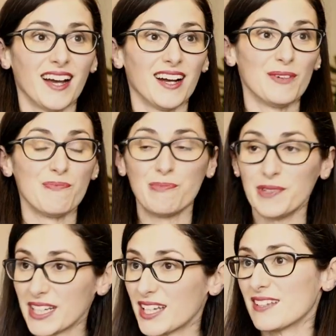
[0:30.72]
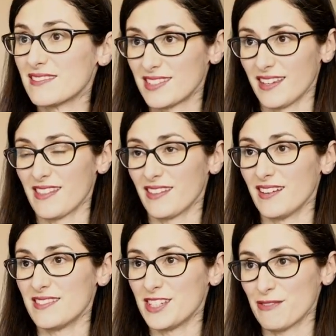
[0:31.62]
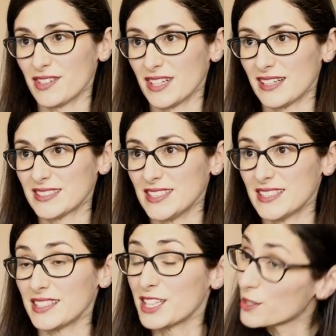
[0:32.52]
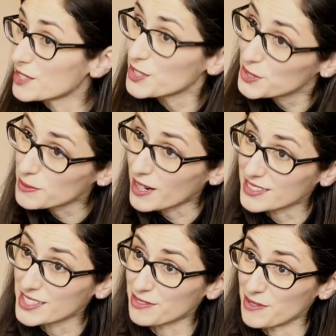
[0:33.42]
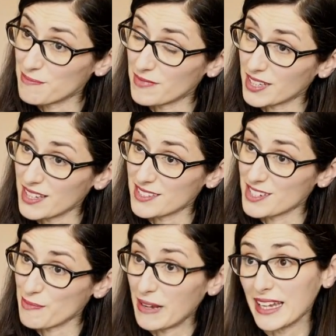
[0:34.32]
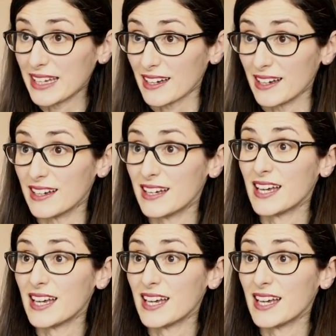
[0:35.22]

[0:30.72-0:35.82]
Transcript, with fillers: and bringing together different artists, including two artists from Kingston, Jamaica,